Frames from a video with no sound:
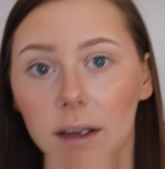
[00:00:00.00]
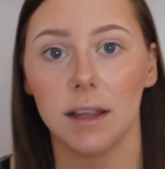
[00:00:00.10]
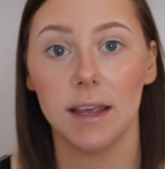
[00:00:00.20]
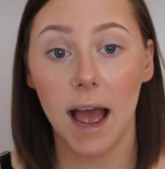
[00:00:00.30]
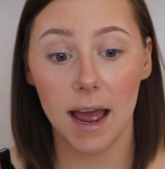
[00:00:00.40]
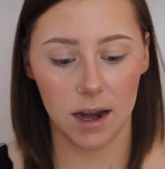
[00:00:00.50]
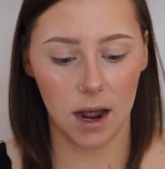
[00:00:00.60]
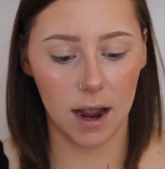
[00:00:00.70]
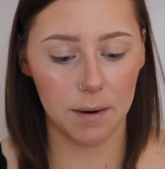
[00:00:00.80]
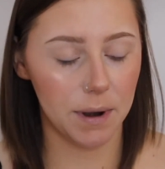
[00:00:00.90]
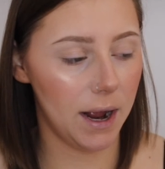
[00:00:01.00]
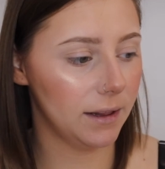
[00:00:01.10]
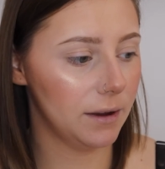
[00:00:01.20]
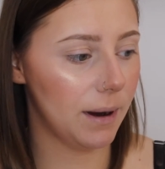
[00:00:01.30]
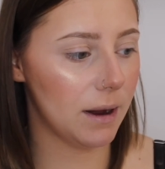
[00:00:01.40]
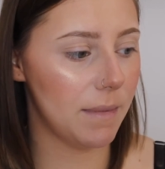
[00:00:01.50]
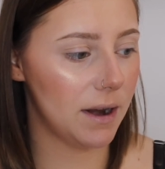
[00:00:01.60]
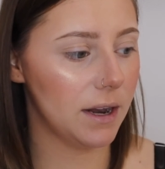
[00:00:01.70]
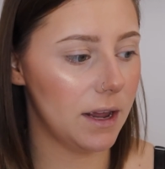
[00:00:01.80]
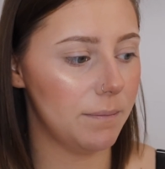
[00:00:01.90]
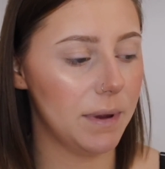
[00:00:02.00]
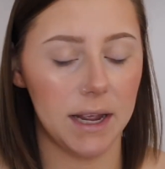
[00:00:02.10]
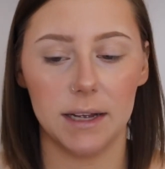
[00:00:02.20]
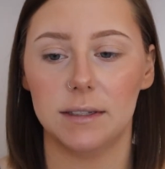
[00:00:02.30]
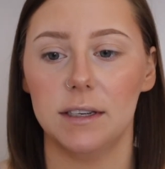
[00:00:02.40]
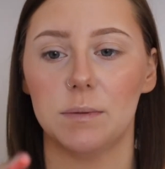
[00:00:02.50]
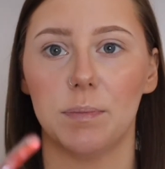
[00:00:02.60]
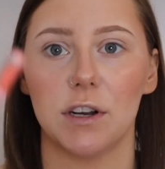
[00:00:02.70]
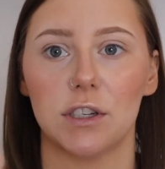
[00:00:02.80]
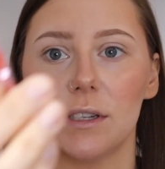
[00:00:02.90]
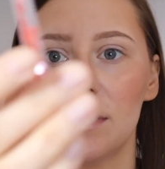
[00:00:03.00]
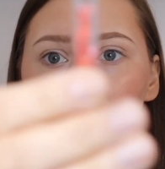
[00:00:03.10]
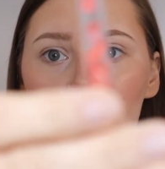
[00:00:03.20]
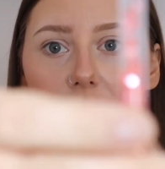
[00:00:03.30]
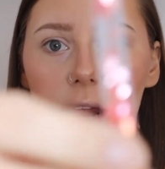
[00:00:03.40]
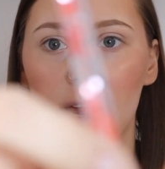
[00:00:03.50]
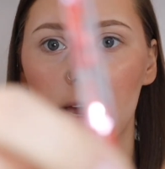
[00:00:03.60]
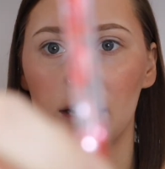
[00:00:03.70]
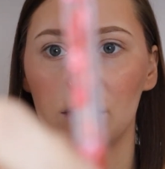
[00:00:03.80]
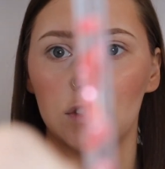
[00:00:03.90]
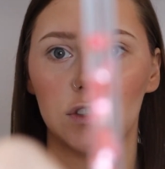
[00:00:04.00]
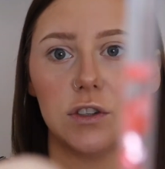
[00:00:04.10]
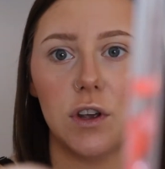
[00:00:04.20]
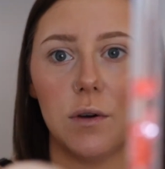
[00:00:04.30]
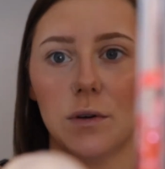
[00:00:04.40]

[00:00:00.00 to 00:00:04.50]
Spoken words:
yet, I would highly recommend it because these brushes came in it and it's so